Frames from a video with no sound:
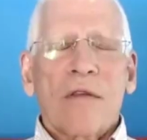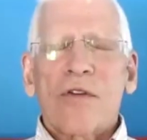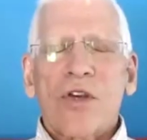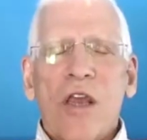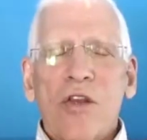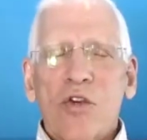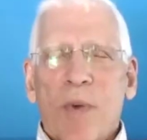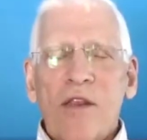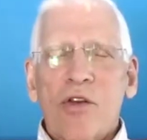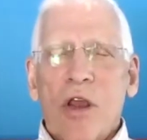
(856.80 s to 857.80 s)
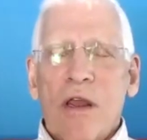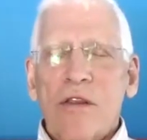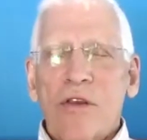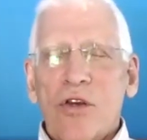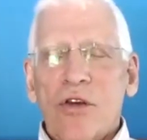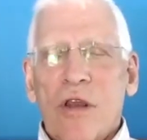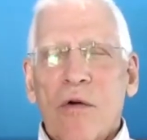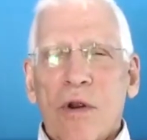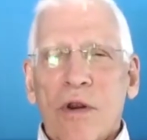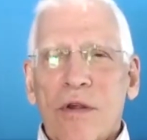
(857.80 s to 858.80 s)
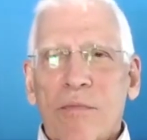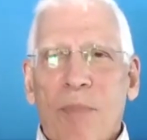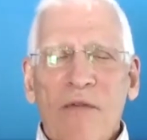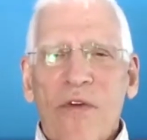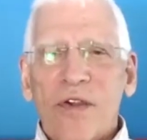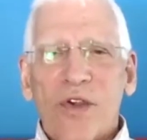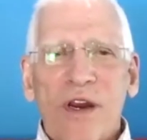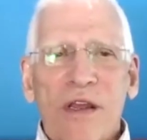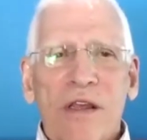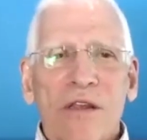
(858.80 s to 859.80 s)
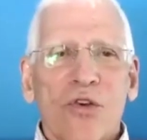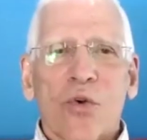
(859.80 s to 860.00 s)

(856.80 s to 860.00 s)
change by judge, or is it by vicinage,